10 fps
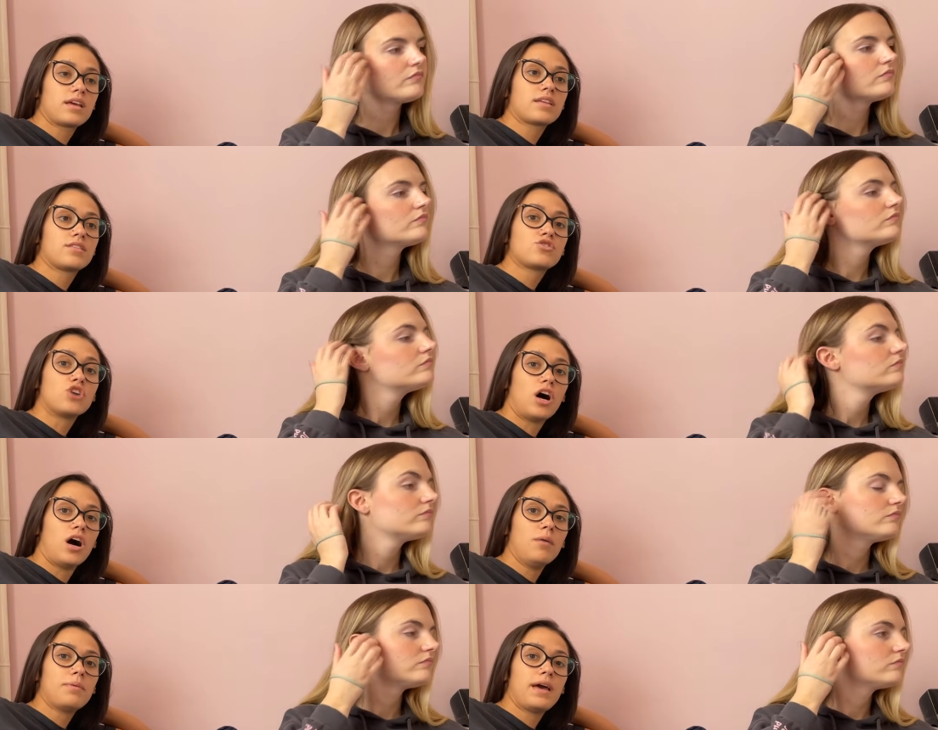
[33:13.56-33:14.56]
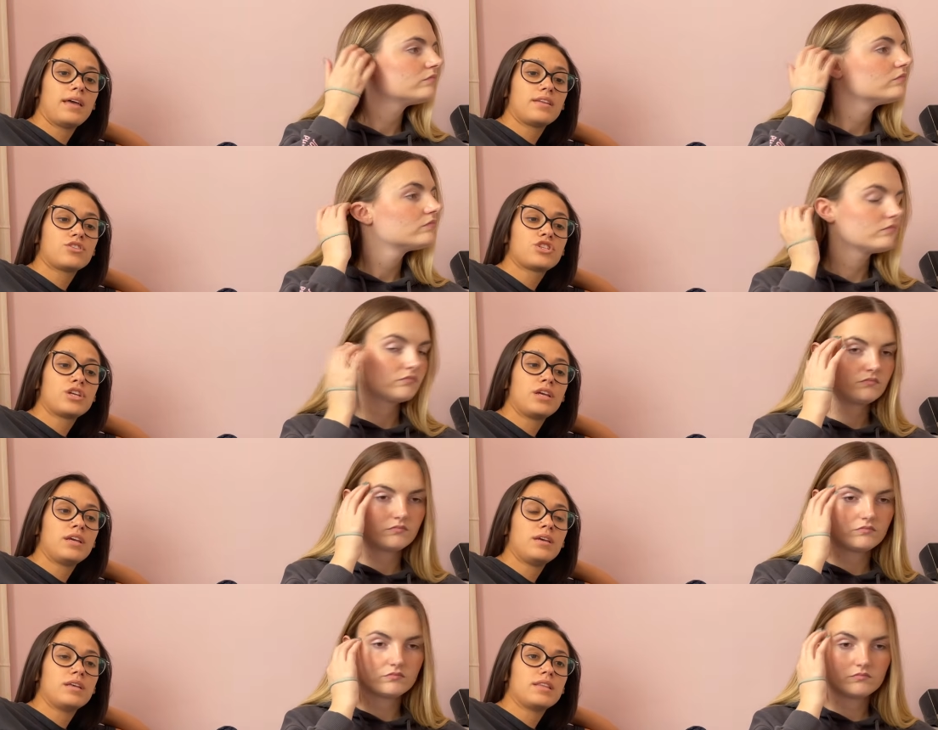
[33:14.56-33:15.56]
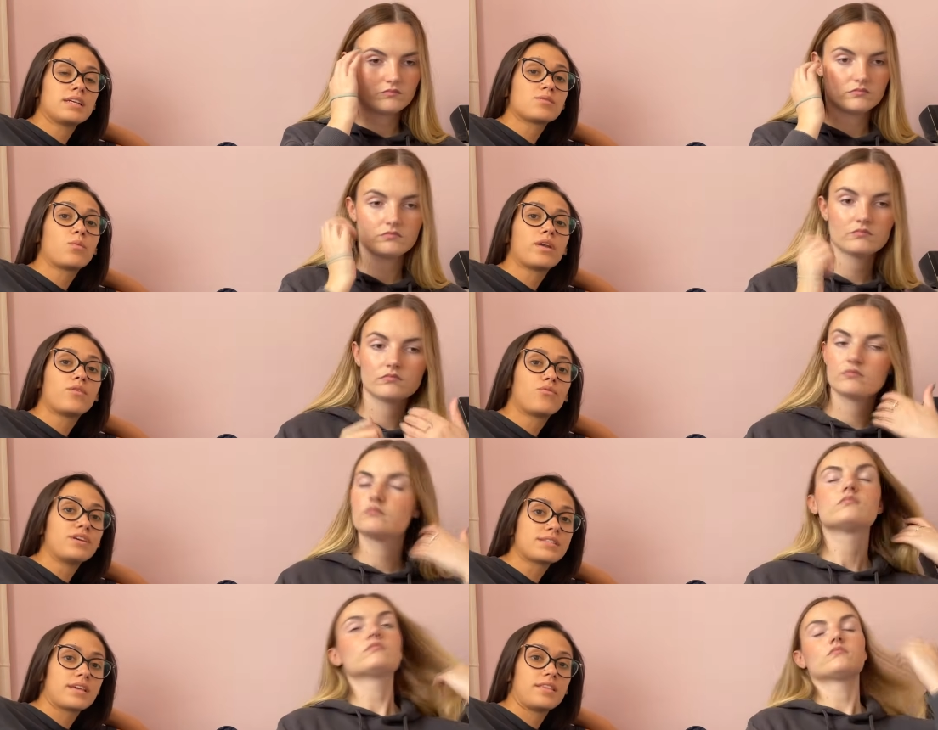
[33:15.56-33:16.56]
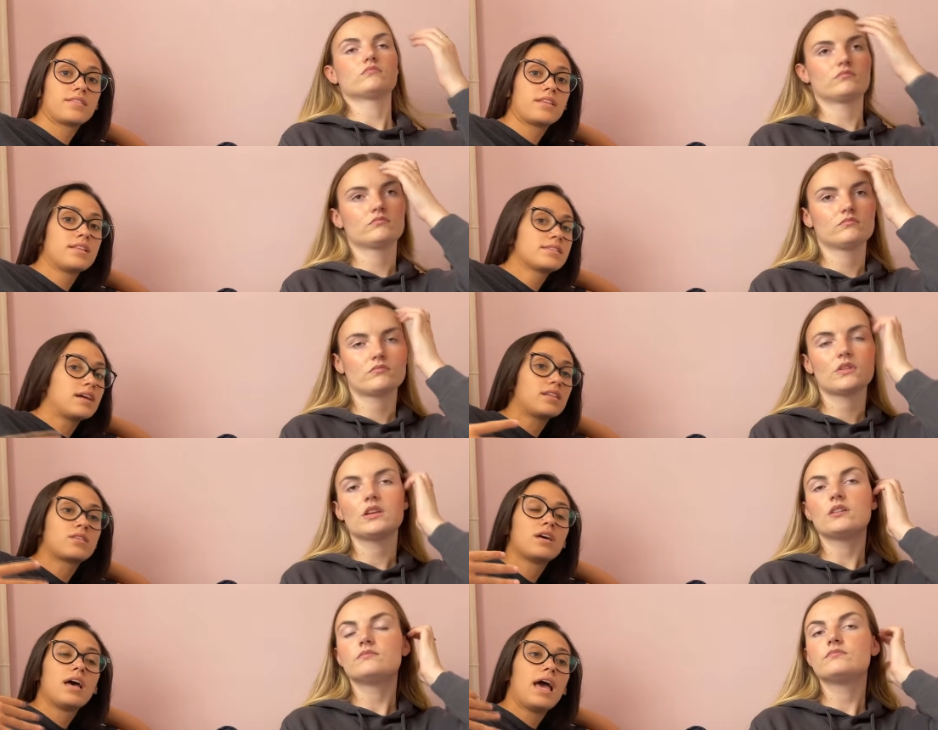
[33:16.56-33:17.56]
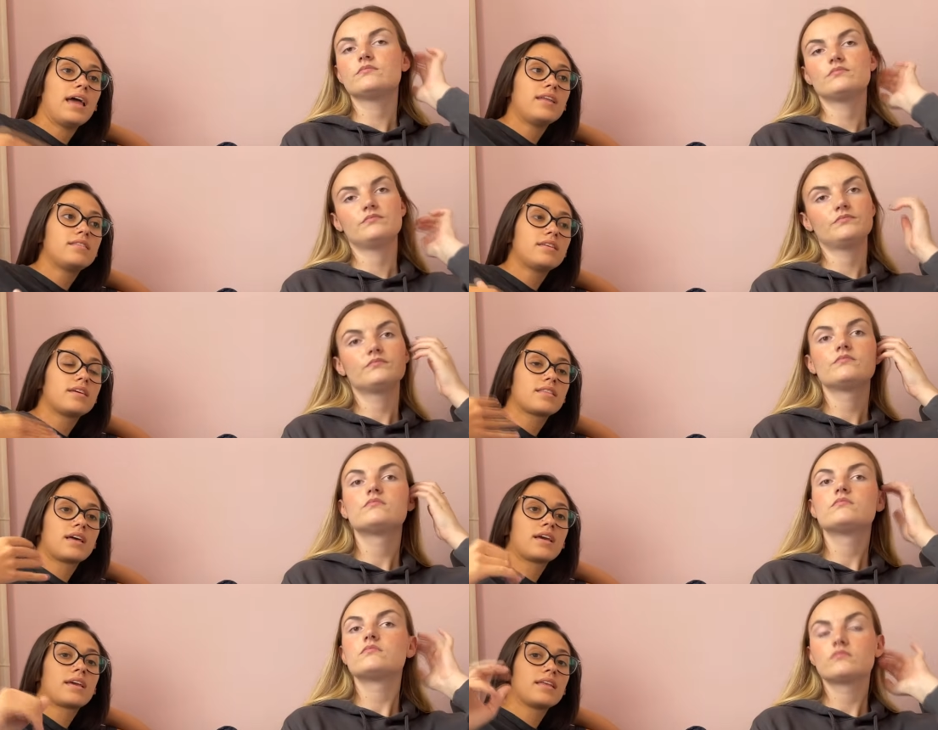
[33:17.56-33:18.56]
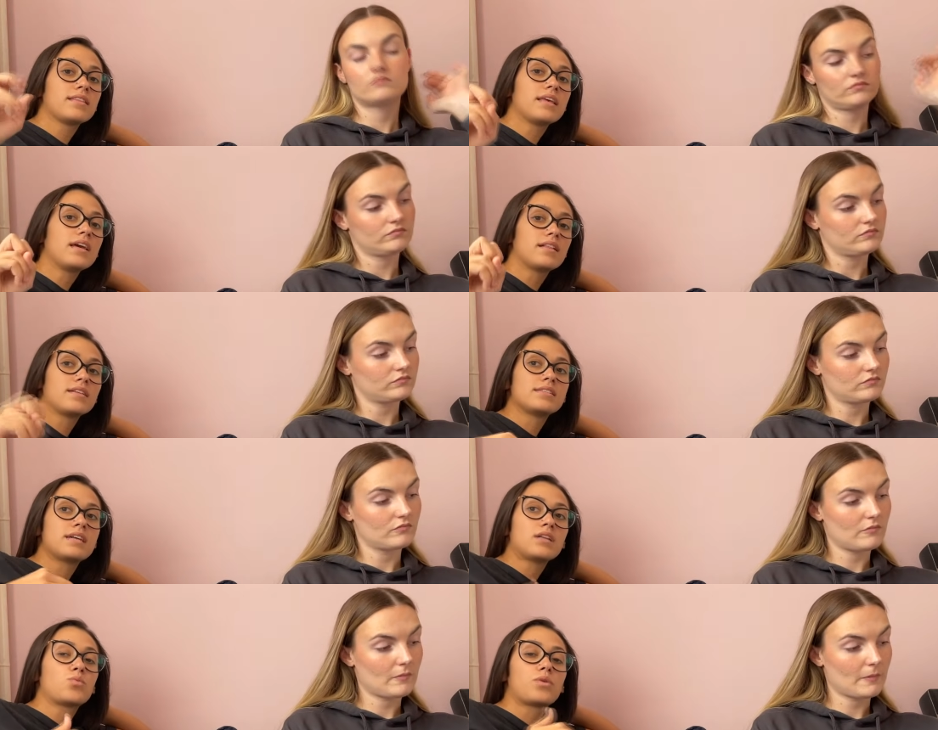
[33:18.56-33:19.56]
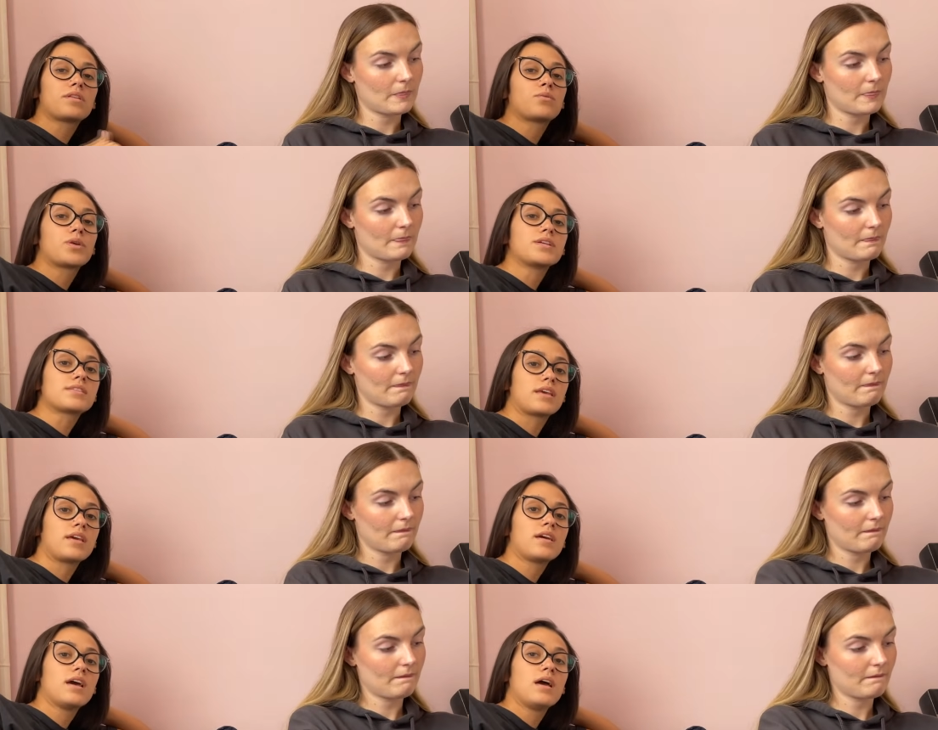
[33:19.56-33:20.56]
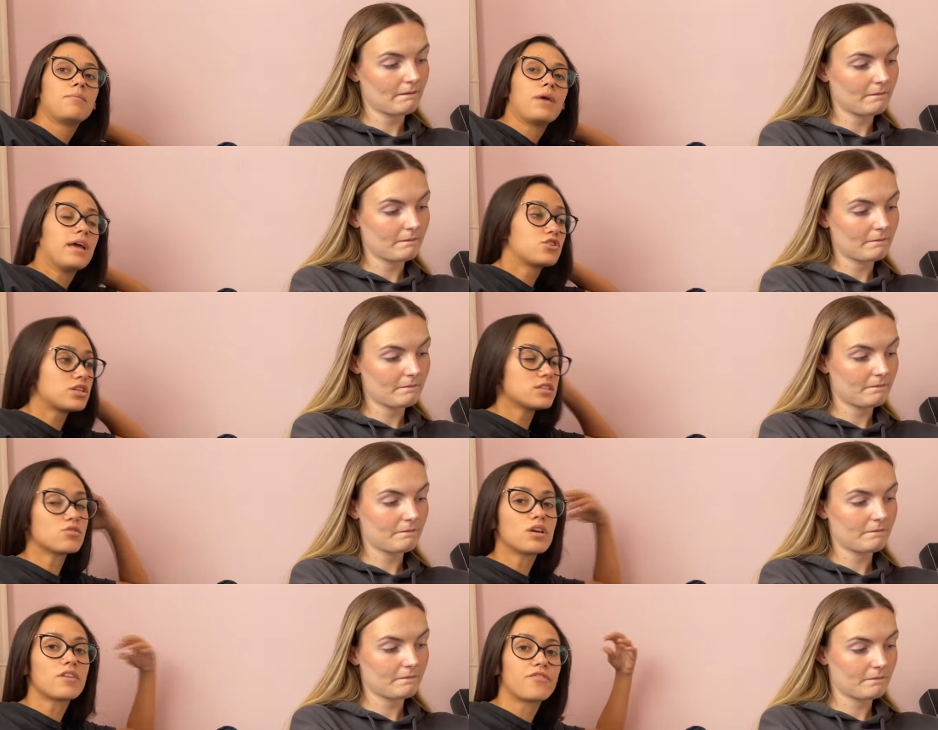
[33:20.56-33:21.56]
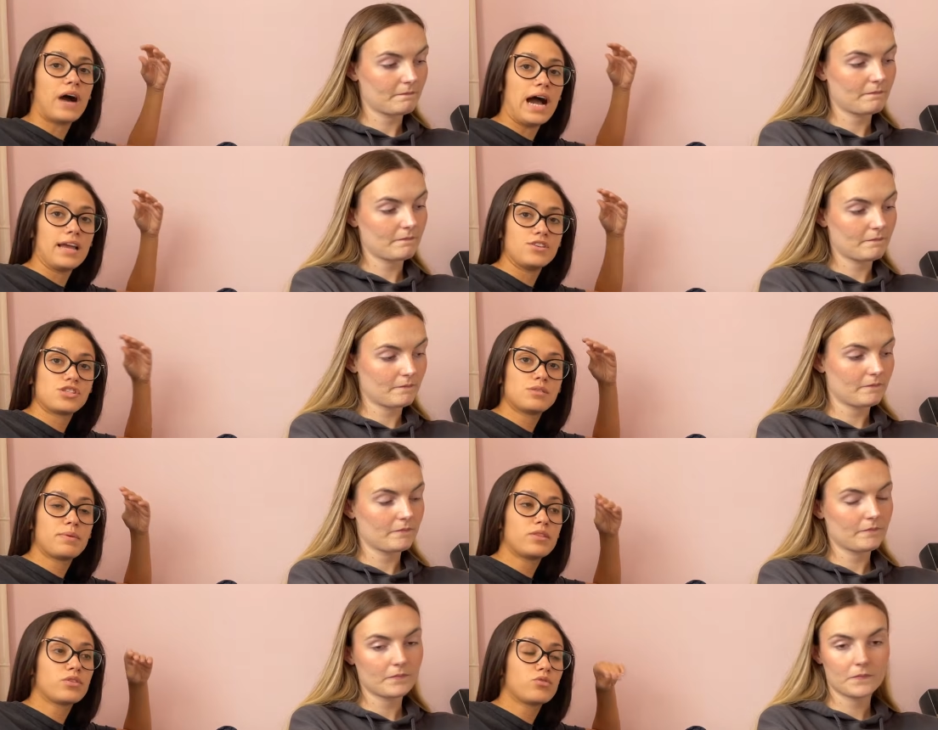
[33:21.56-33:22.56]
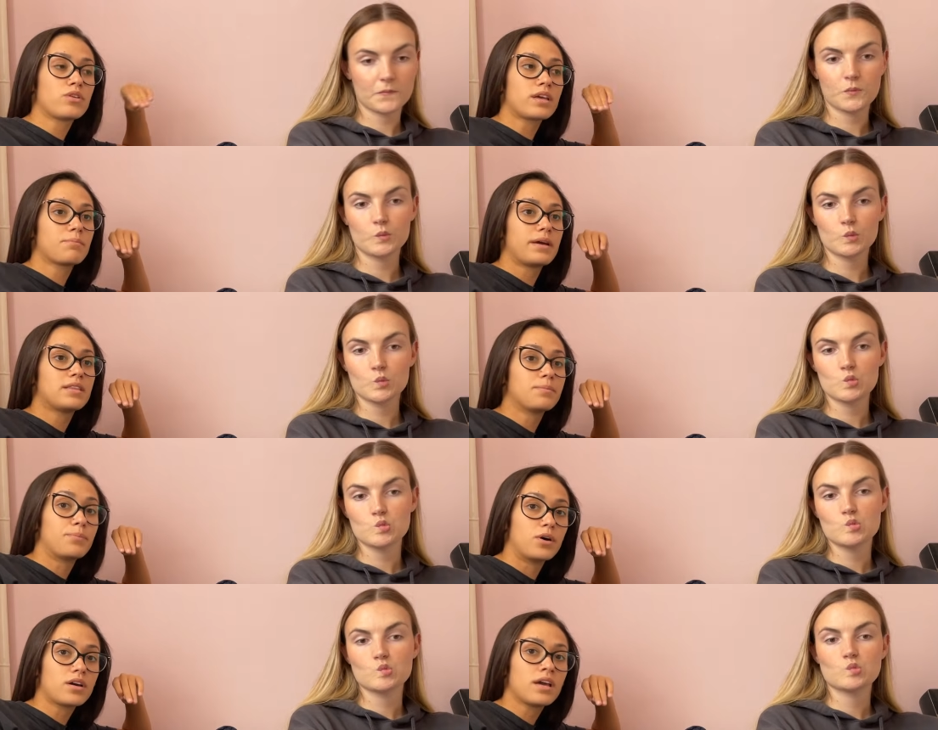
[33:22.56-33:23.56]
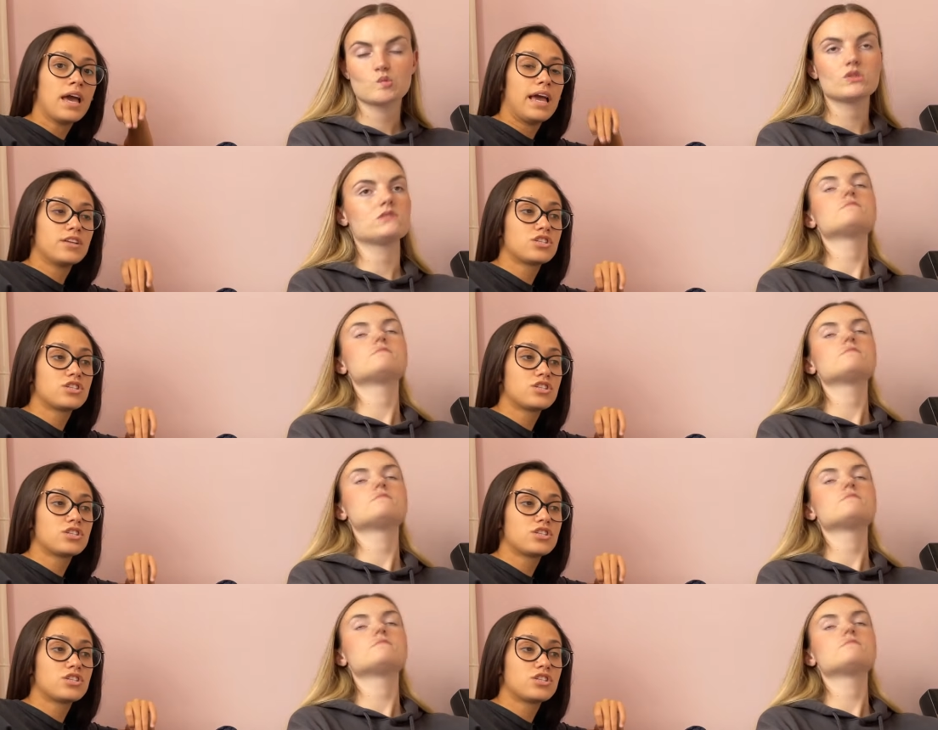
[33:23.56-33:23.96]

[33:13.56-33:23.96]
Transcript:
Speaker 1: like the job and she doesn't want to risk it. It's not yeah. anything like illegal. It's not worth risking. And she's doing fine. She's been doing it by the book mm.